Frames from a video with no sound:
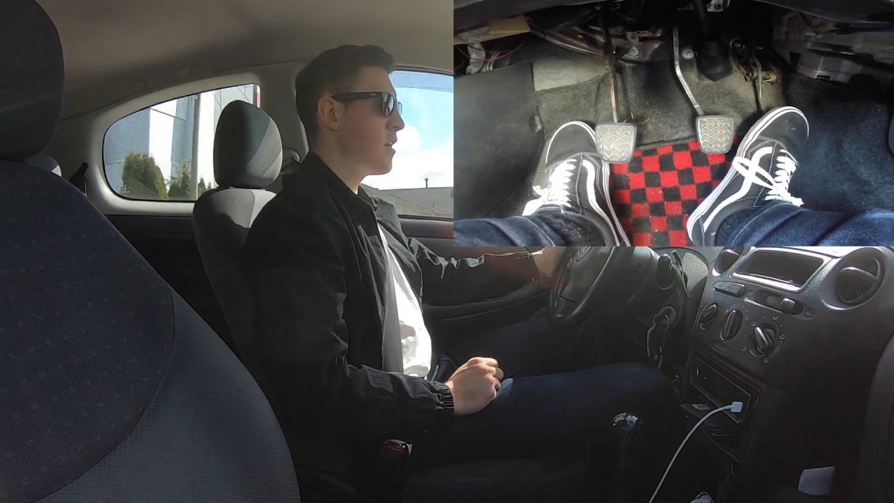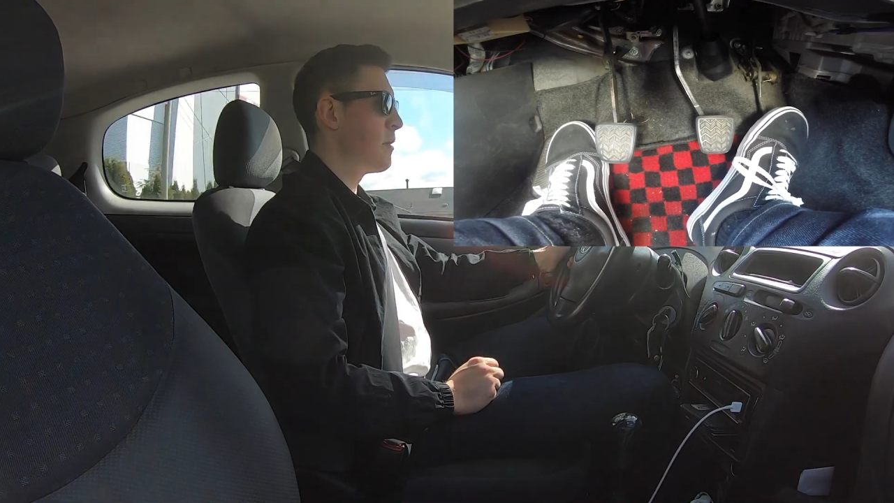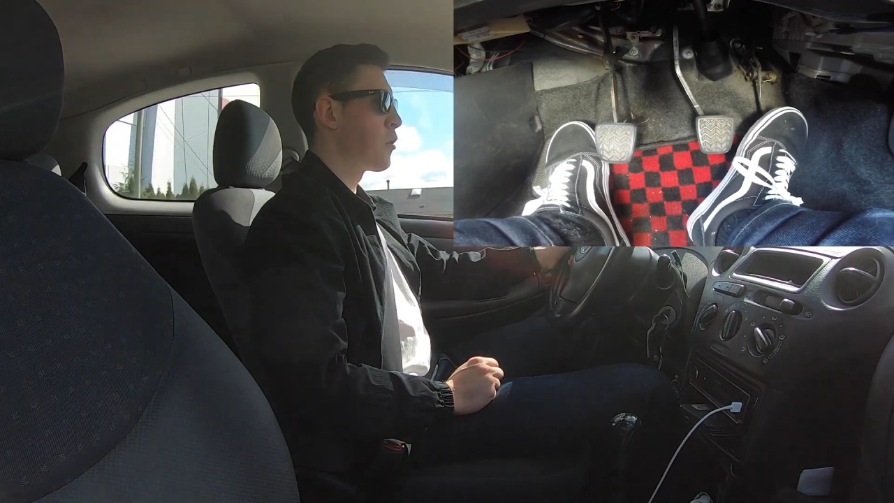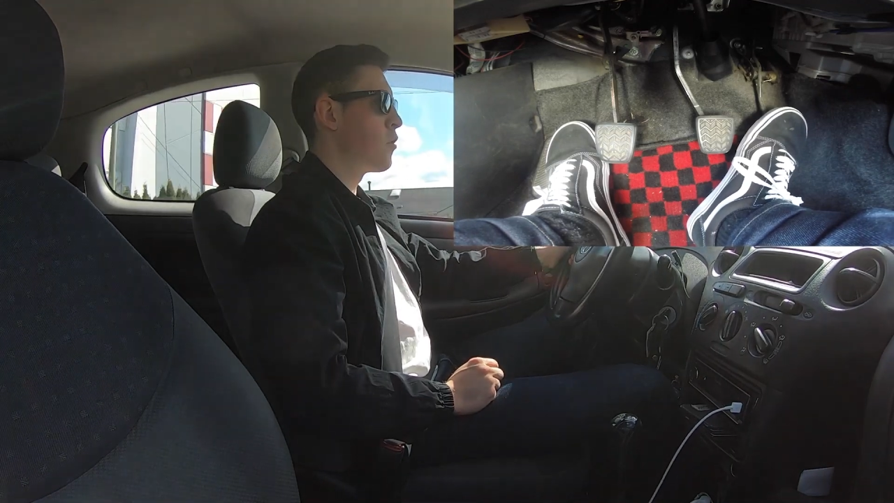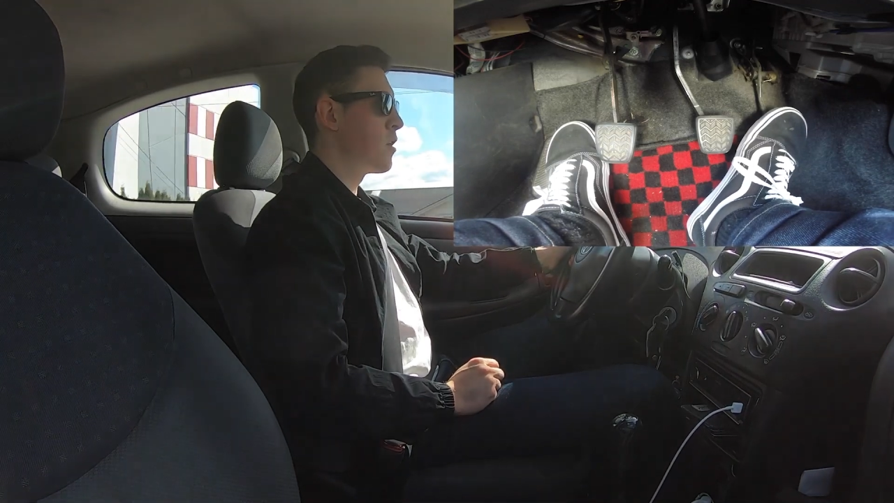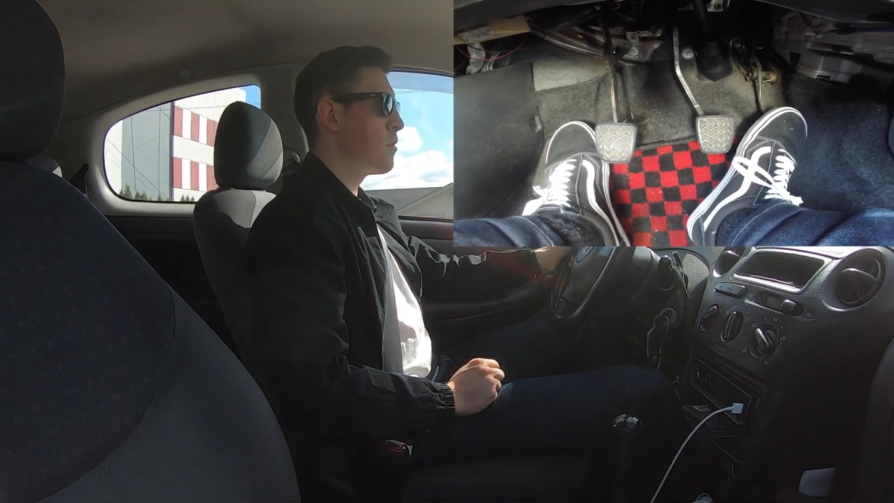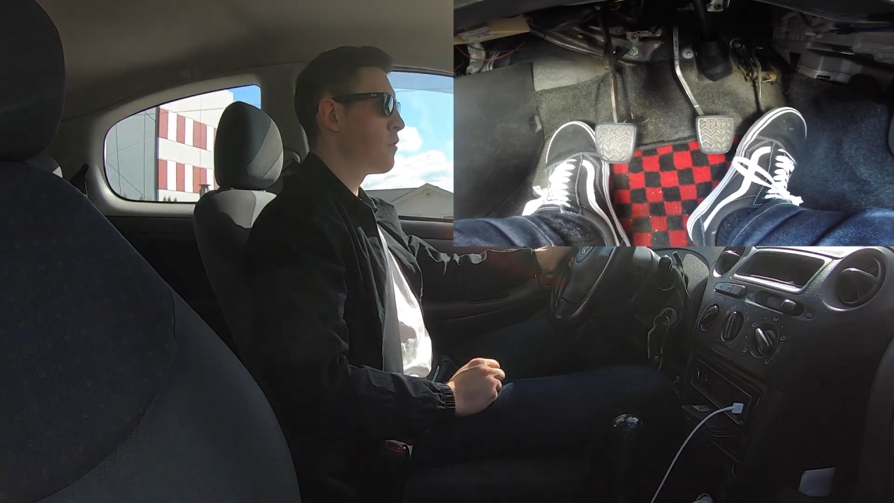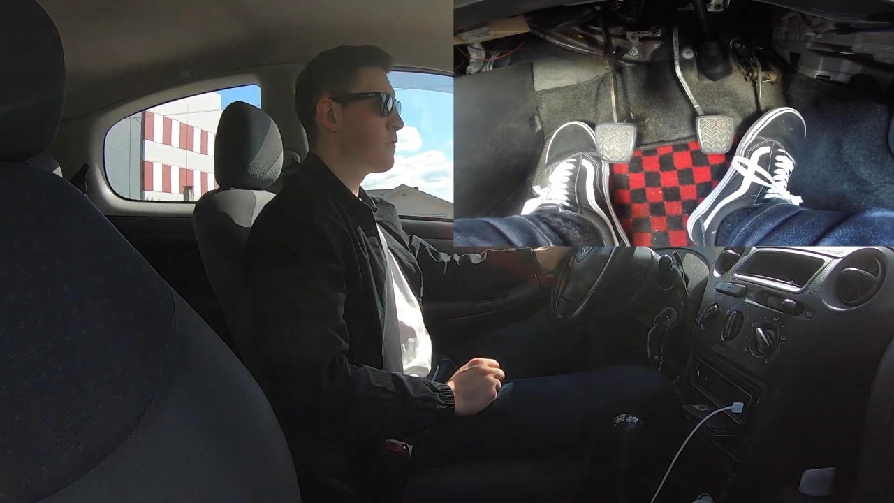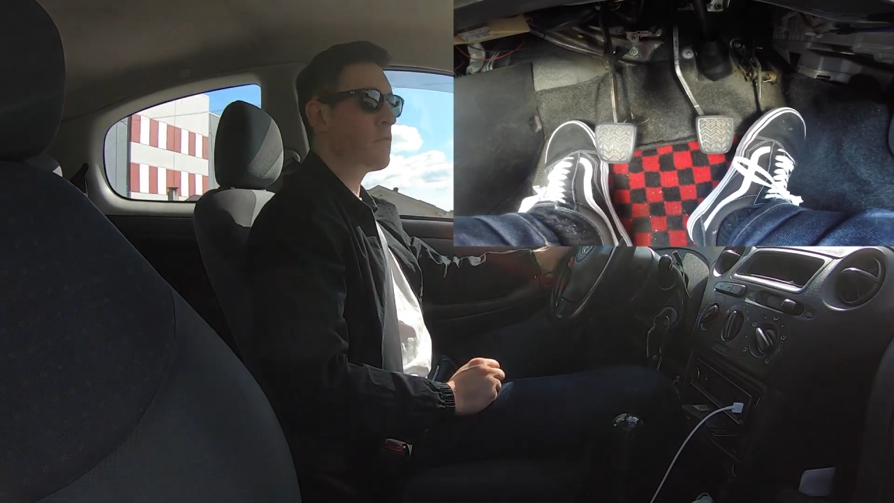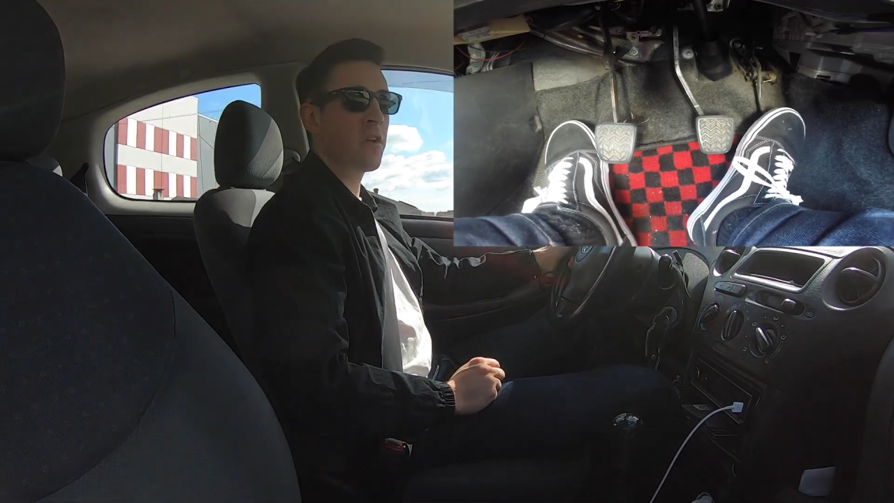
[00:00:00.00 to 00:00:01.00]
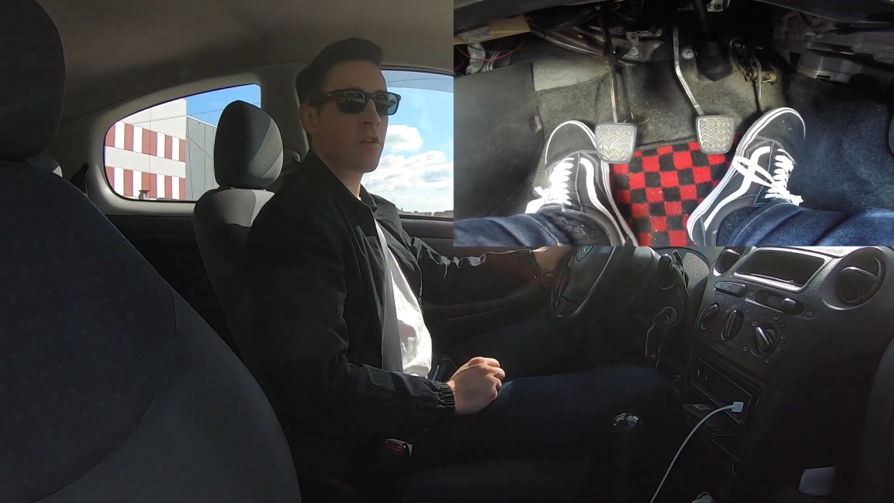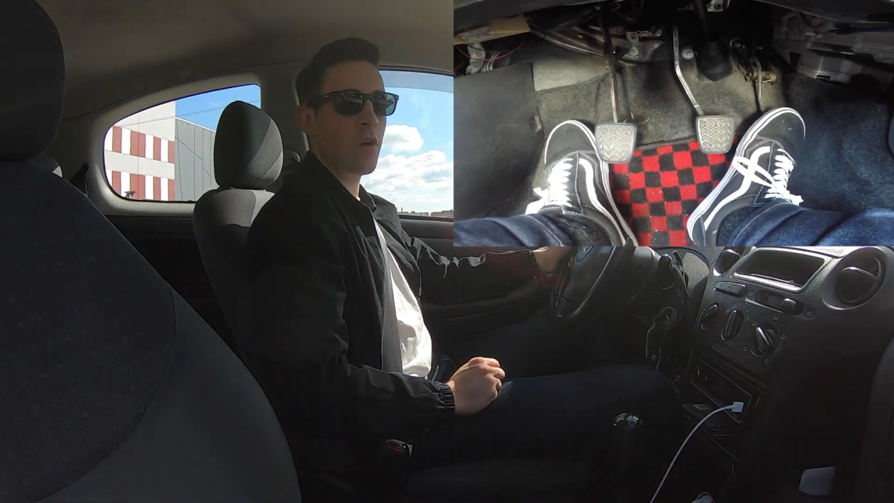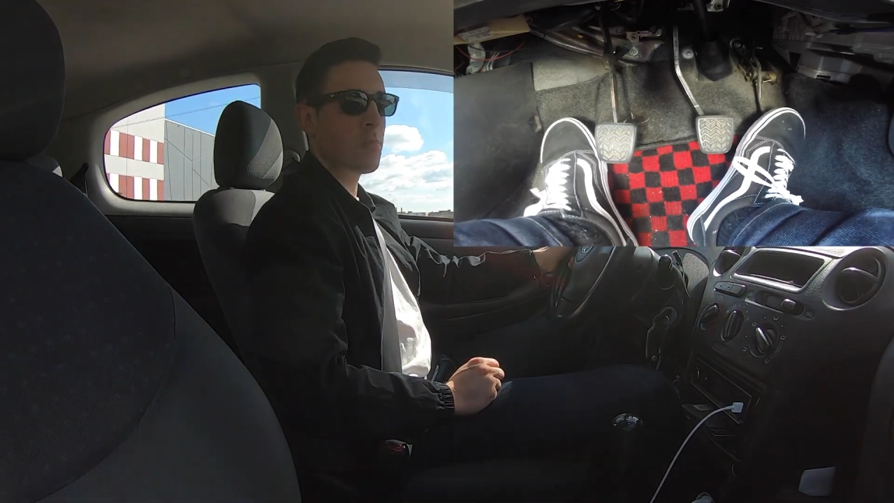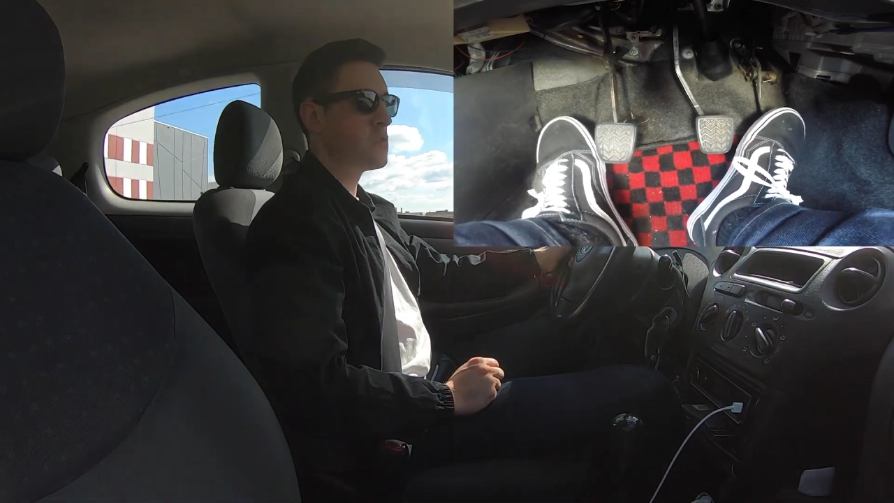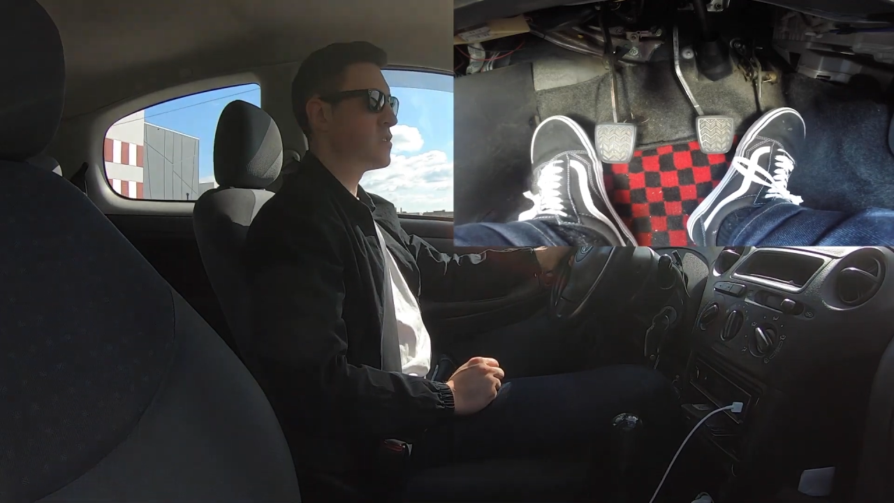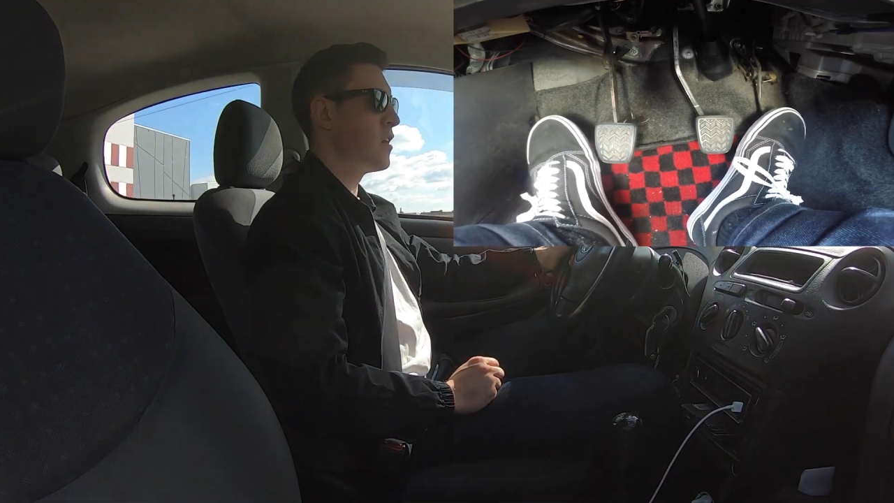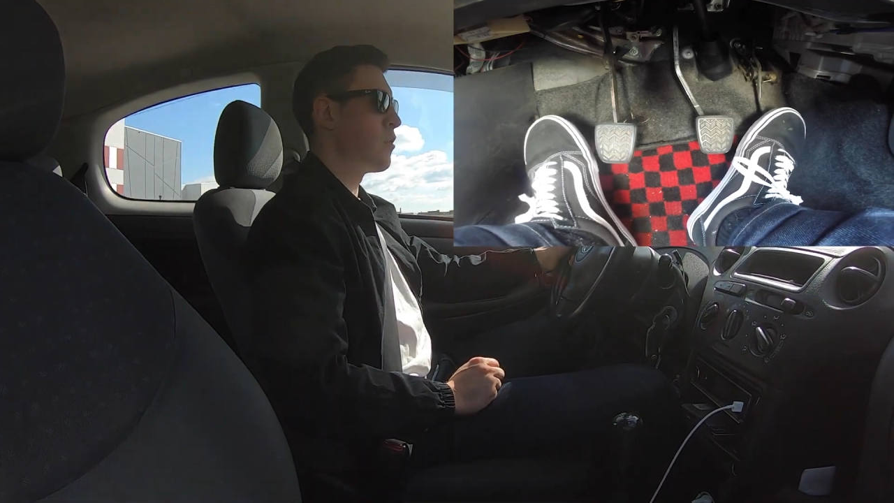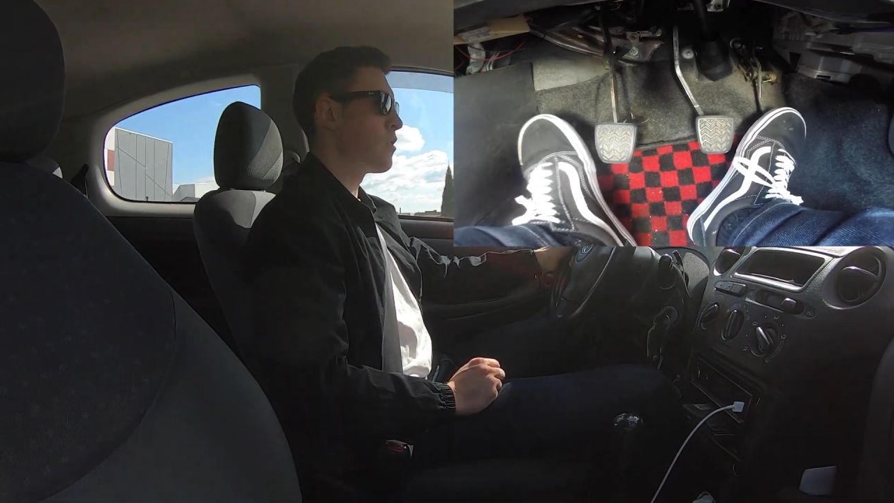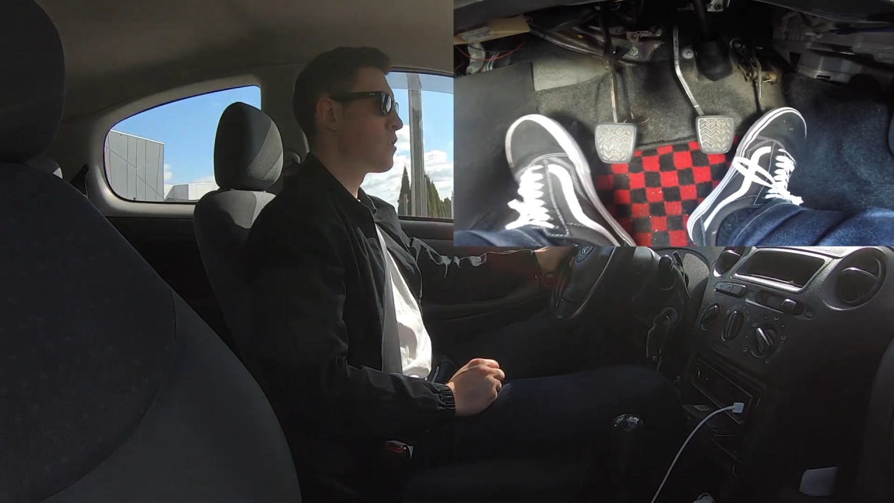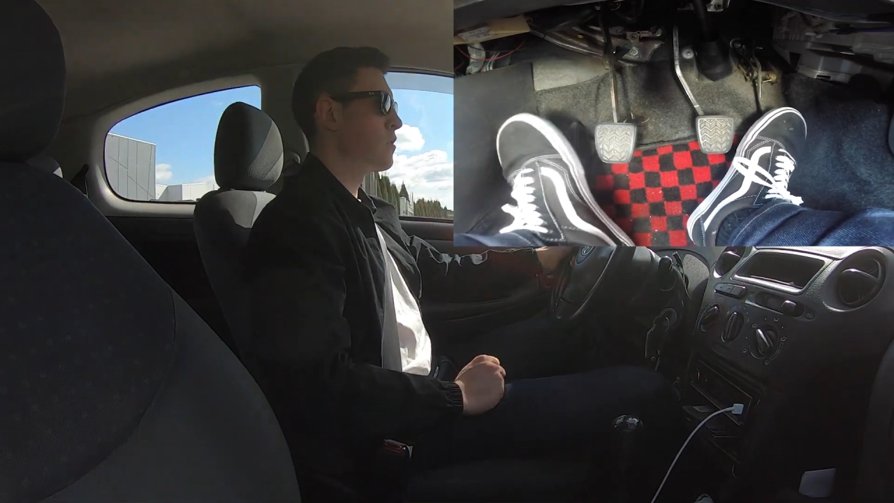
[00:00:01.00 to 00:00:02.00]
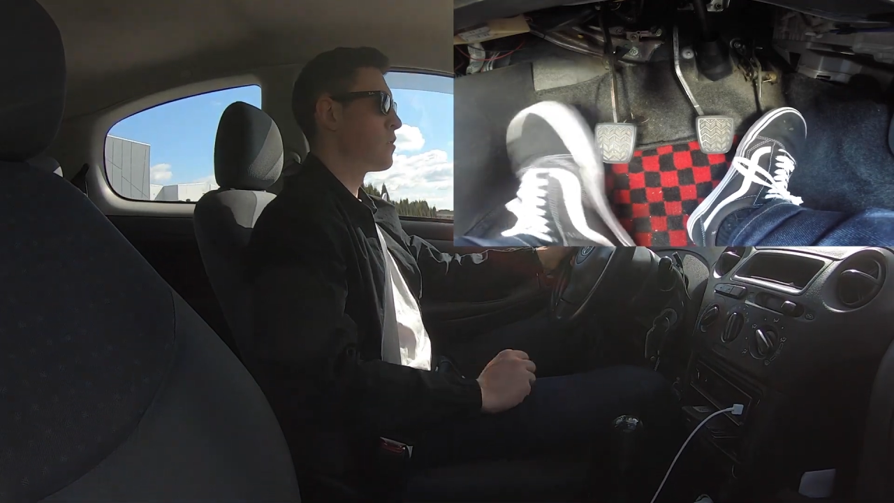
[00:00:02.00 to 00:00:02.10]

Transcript: and I'm going about 50 kilometers an hour.